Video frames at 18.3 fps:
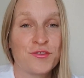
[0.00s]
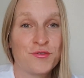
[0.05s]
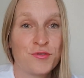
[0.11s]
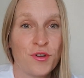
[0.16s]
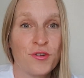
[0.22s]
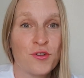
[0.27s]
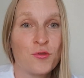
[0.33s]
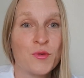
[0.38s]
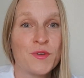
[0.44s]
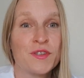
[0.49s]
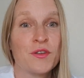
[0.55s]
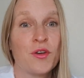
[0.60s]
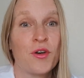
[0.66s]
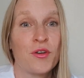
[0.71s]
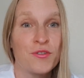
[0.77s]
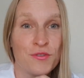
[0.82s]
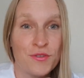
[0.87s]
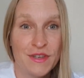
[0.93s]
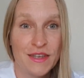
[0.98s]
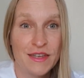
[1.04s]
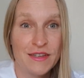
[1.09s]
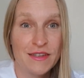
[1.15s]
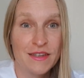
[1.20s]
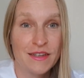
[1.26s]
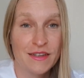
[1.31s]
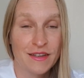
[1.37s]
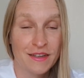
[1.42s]
struggle with
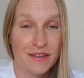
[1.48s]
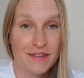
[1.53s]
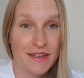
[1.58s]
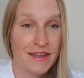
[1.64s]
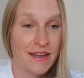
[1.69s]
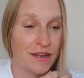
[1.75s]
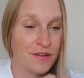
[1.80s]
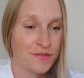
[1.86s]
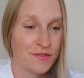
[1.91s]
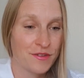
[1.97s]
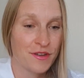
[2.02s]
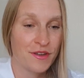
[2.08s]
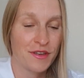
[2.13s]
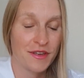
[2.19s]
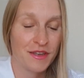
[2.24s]
undereating. They cannot